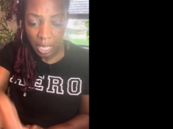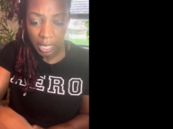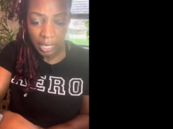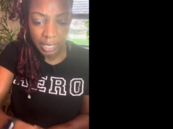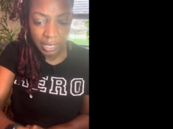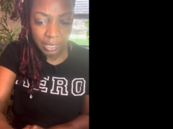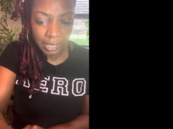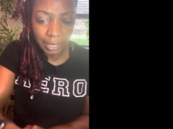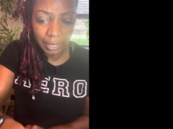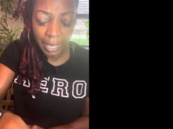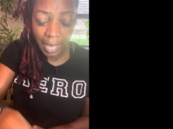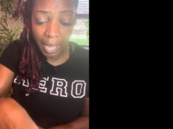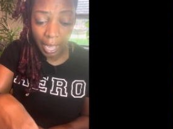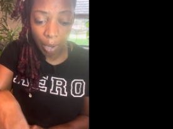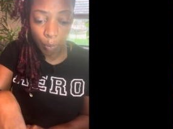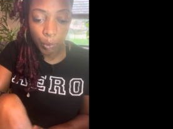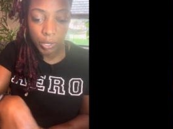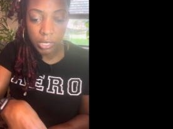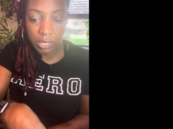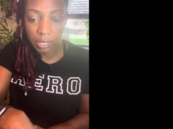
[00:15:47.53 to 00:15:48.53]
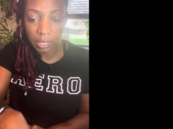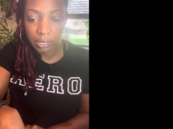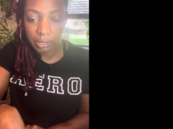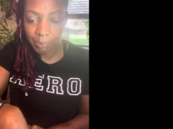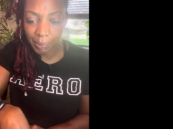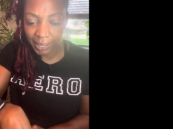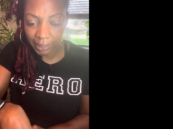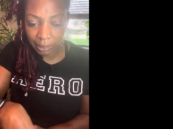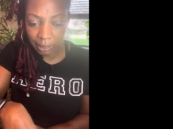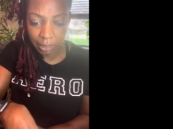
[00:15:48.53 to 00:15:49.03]
It's a lot. I wasn't
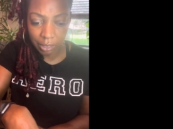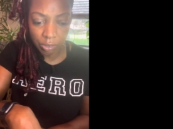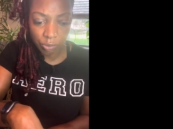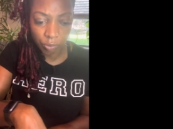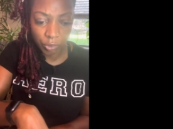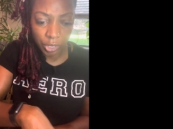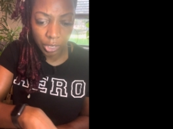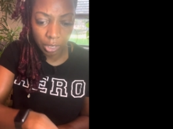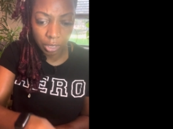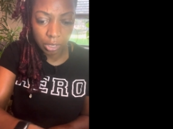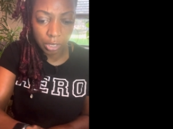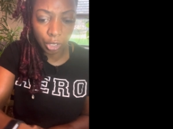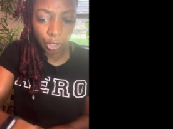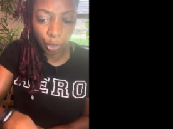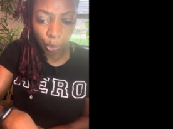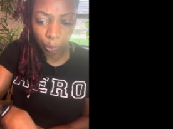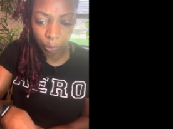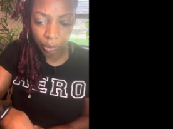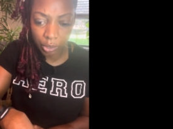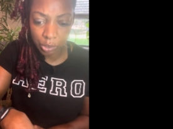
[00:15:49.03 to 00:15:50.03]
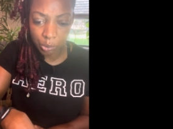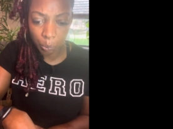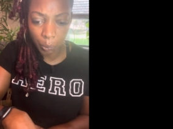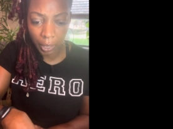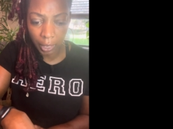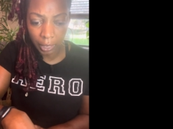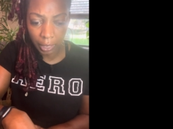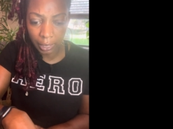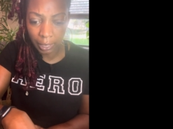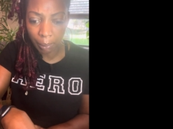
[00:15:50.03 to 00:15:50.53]
expecting this reading to go this
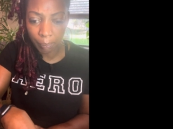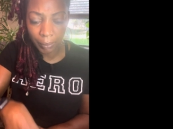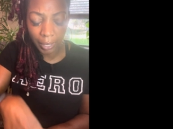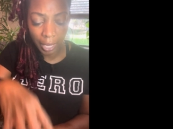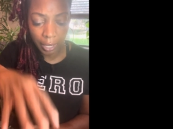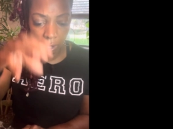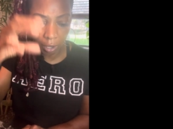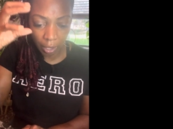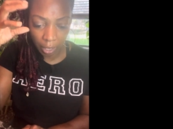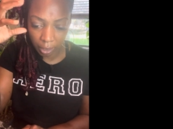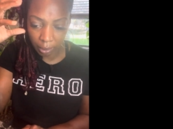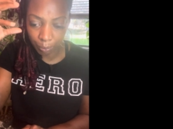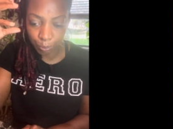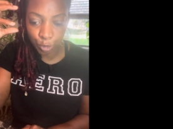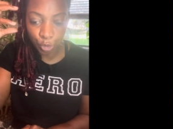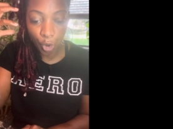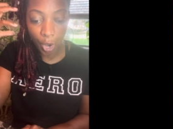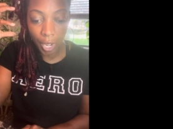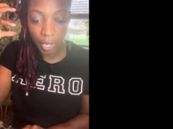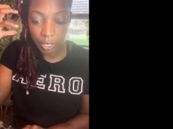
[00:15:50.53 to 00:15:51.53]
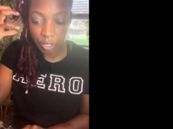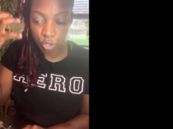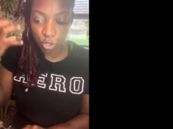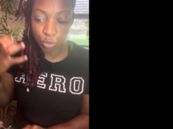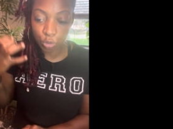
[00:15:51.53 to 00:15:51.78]
way. And I'm like, all right, I'm trying